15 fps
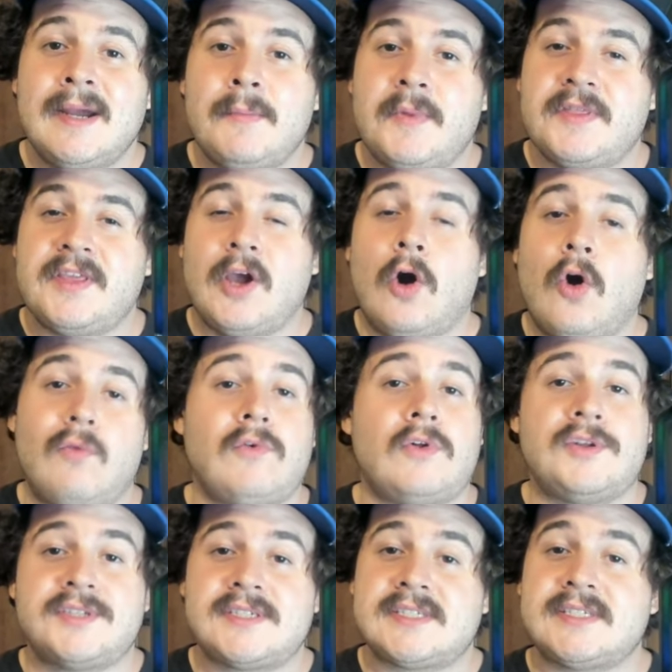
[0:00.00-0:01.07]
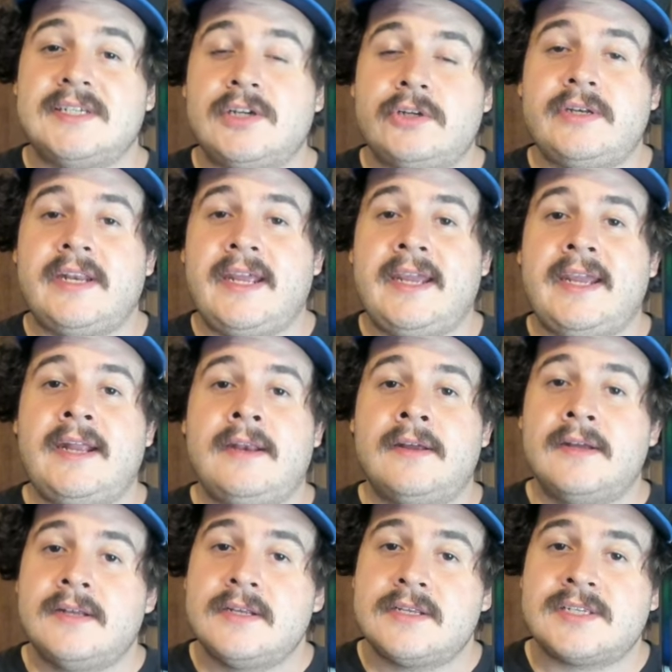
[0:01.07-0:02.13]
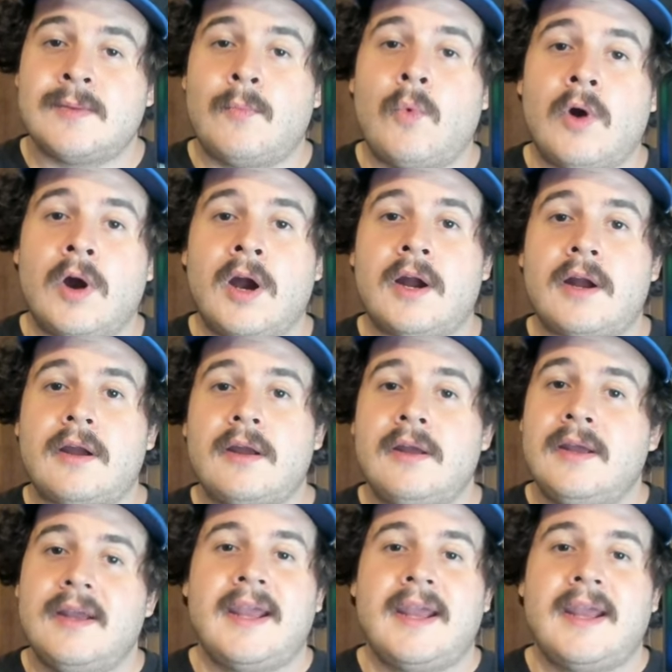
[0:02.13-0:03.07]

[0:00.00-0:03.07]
But the ovals still need some work.